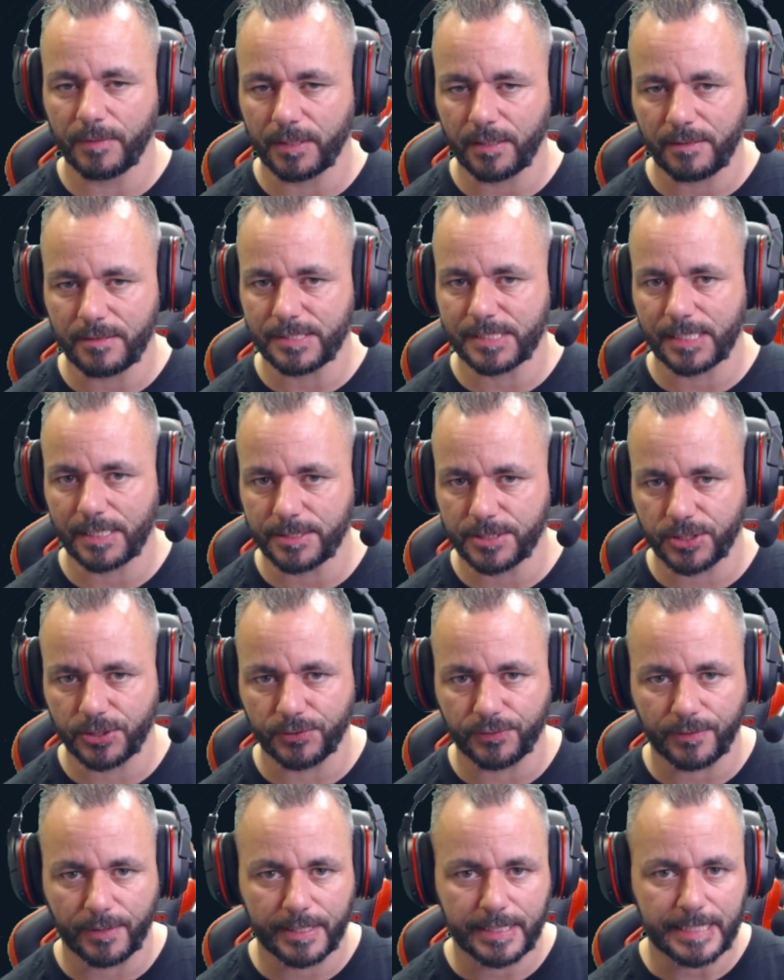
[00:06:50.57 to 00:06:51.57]
I know it sounds
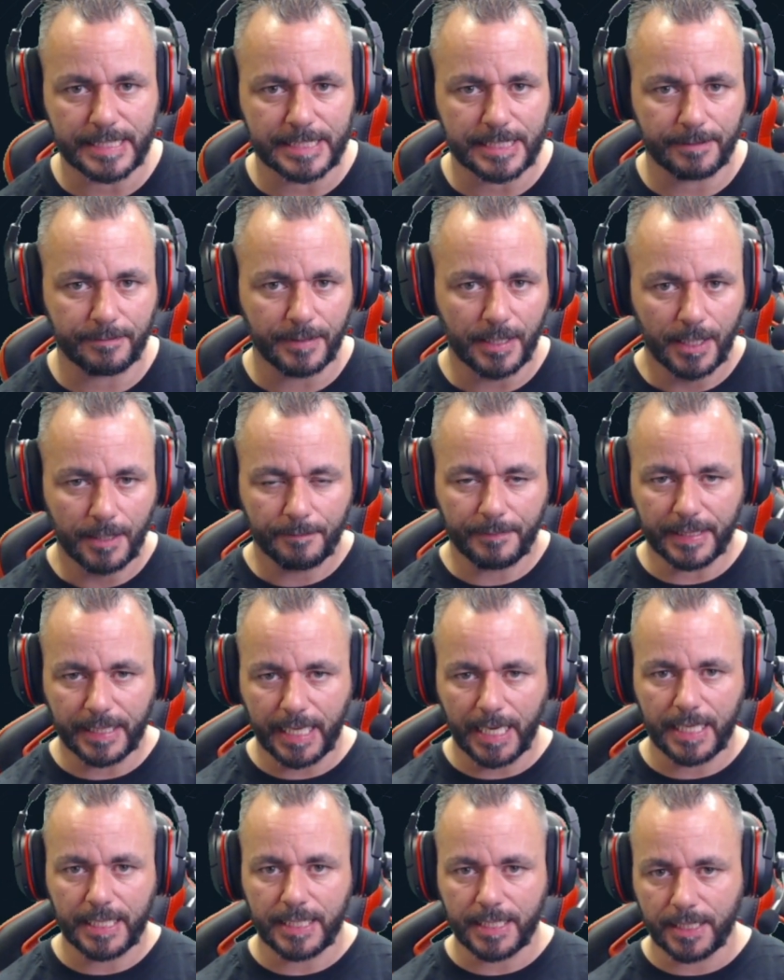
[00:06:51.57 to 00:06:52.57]
crazy, but
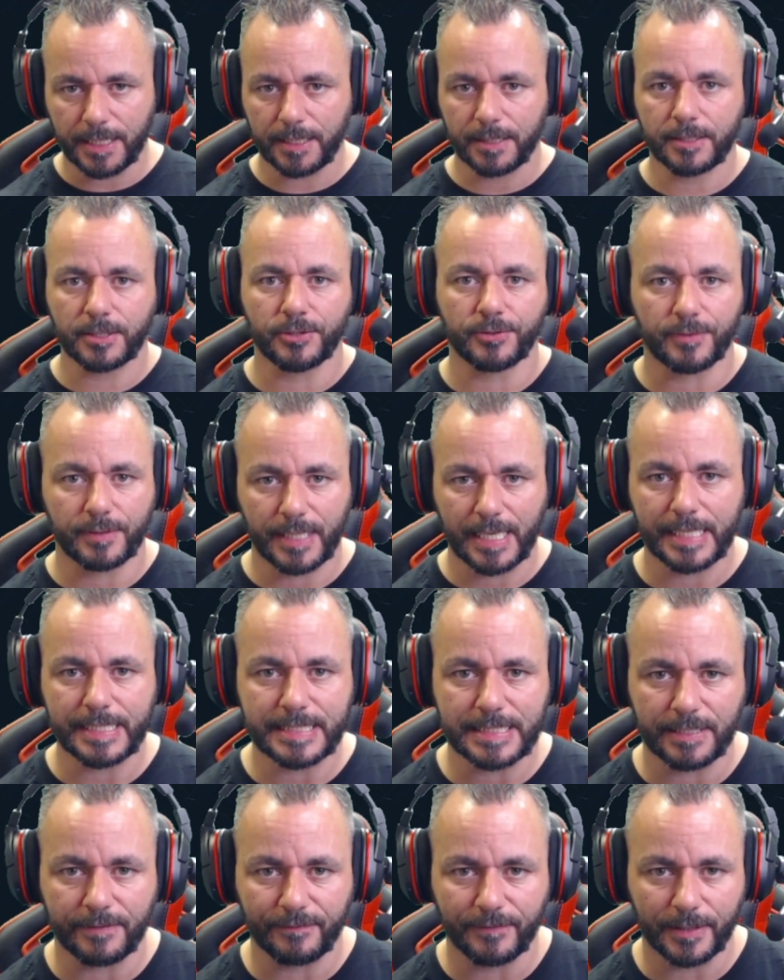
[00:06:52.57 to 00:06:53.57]
getting here
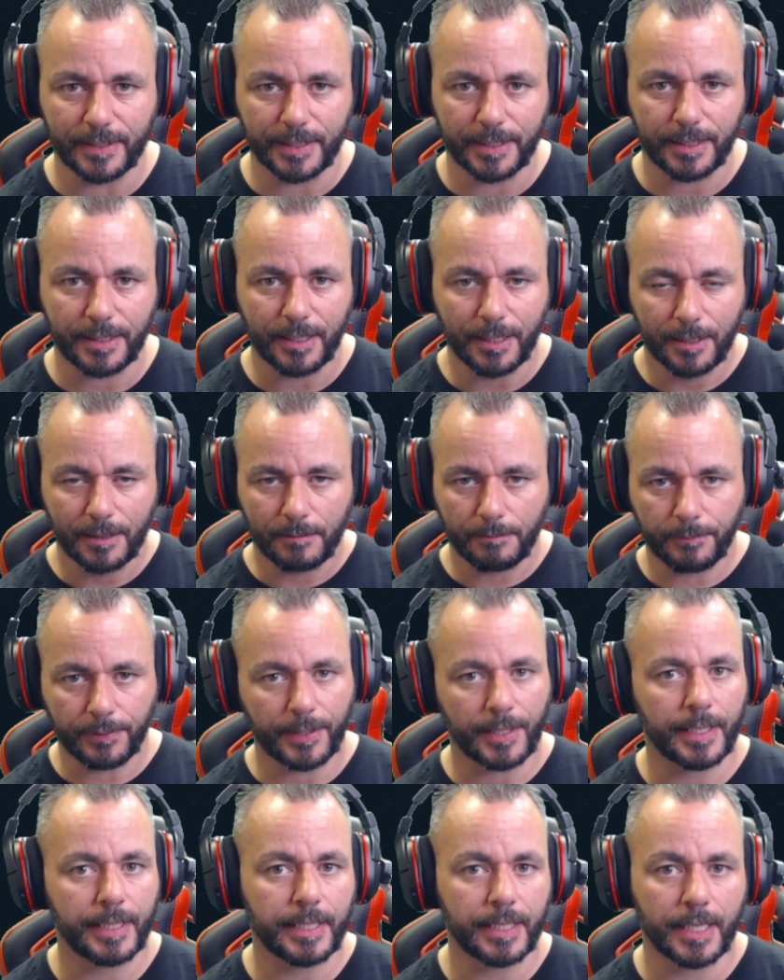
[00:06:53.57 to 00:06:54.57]
creatively,
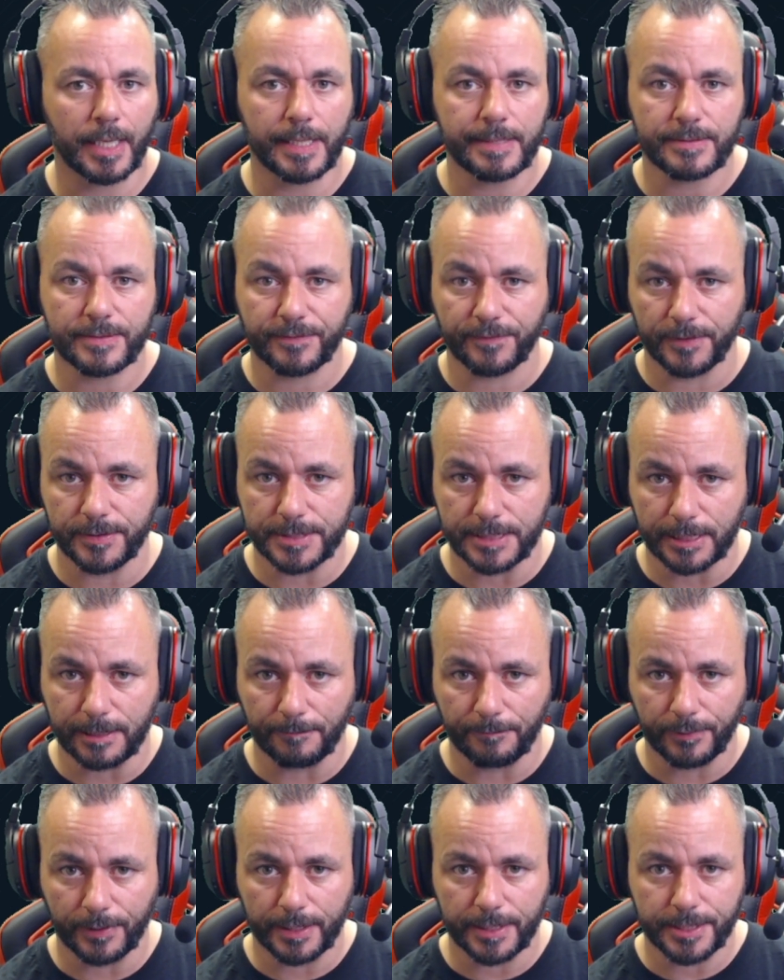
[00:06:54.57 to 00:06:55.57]
playing games through to
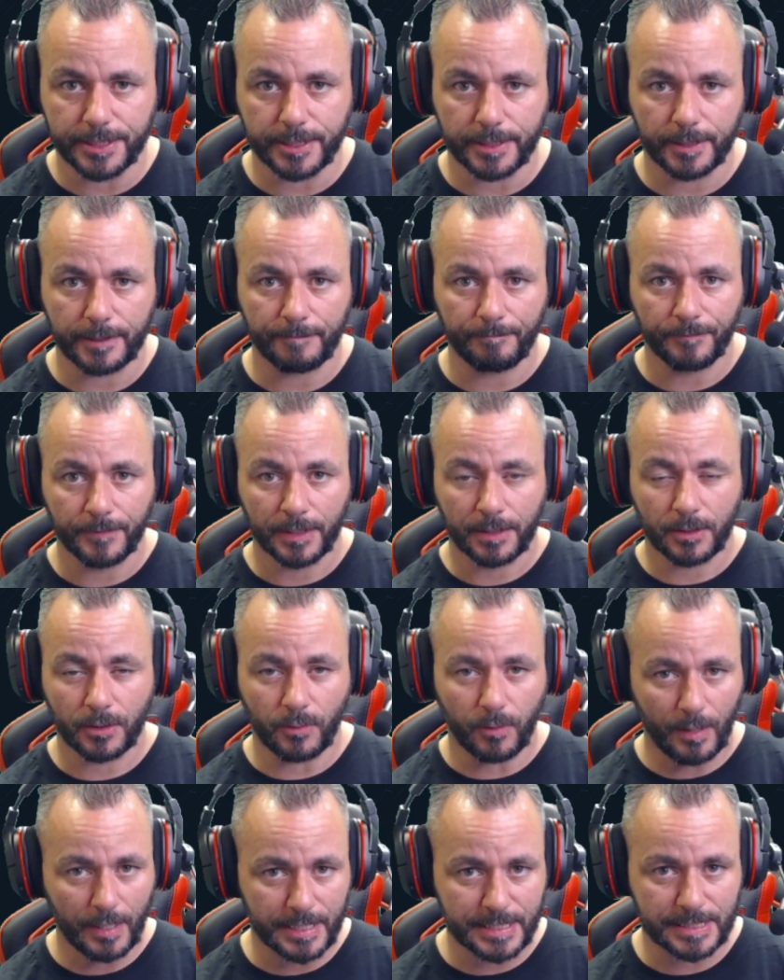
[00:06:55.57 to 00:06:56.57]
completion,
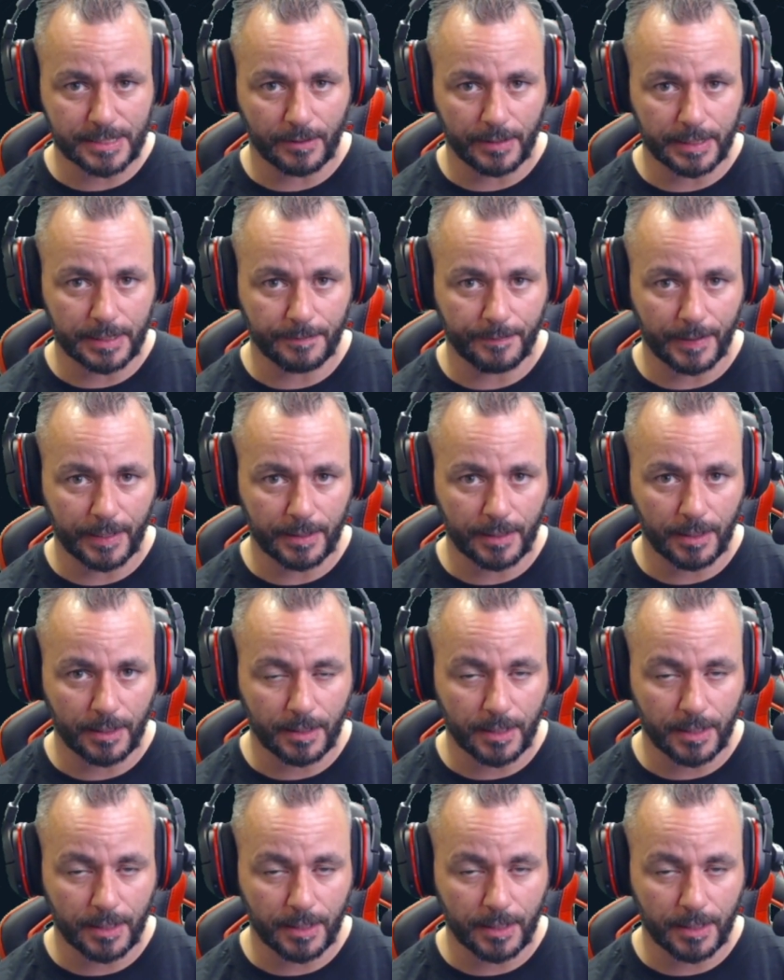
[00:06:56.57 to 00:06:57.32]
quite excited about that.